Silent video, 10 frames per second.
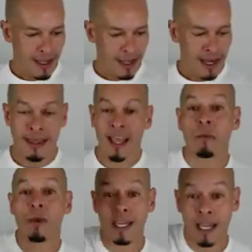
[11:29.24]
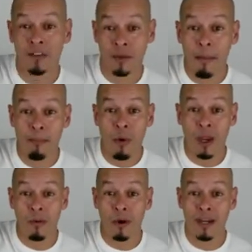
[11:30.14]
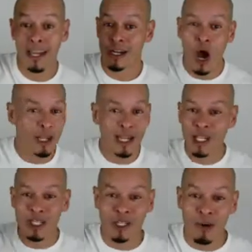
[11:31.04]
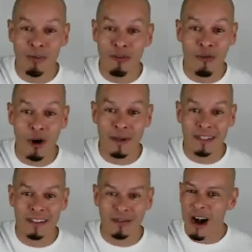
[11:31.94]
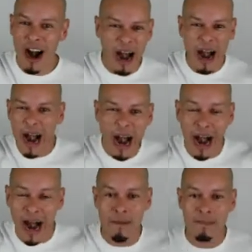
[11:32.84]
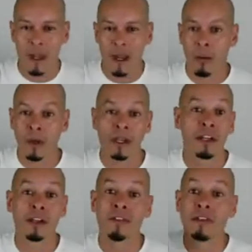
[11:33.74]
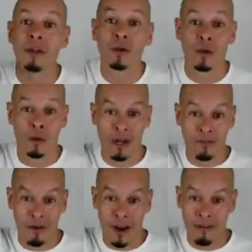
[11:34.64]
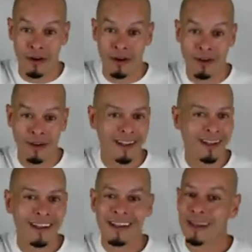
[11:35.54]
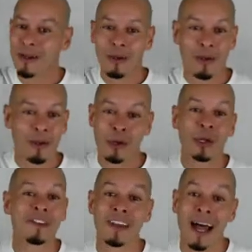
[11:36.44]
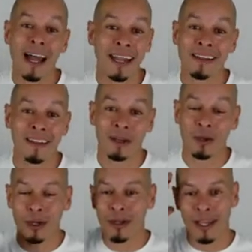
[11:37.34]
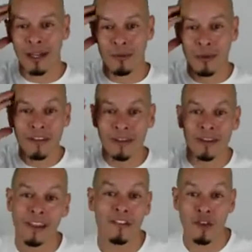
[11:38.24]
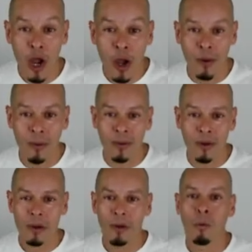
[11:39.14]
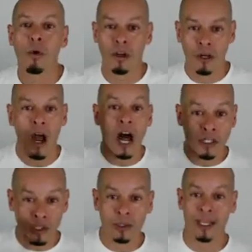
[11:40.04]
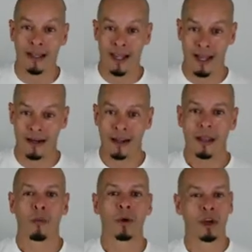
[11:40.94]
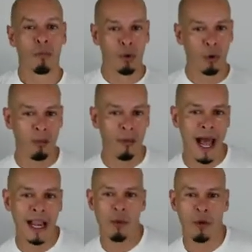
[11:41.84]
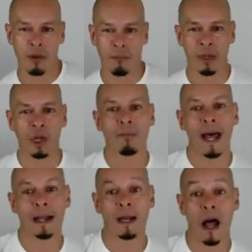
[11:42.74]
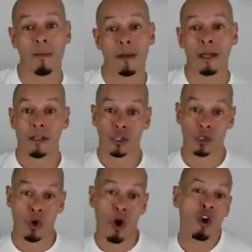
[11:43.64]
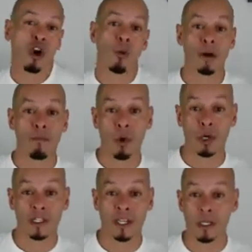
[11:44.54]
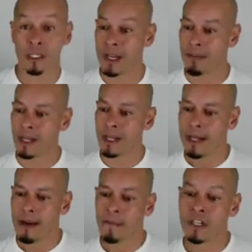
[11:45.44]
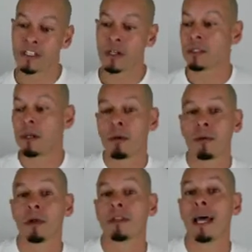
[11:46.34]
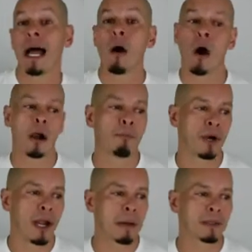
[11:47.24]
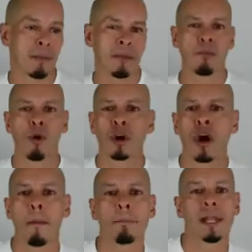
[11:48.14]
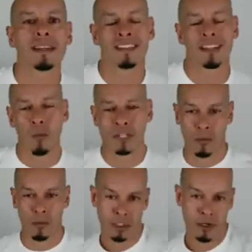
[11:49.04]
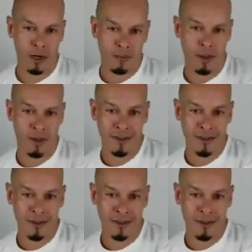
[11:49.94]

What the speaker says: And then we get to that point where we can unleash their performance. Rah! Are we going to continue to do that forever? Good science and good reason says no. We're going to undulate that. We're going to pull back and we're going to build back up stronger with more skills. Maybe the skills that we build now are perhaps a bit more complex than the ones that we started with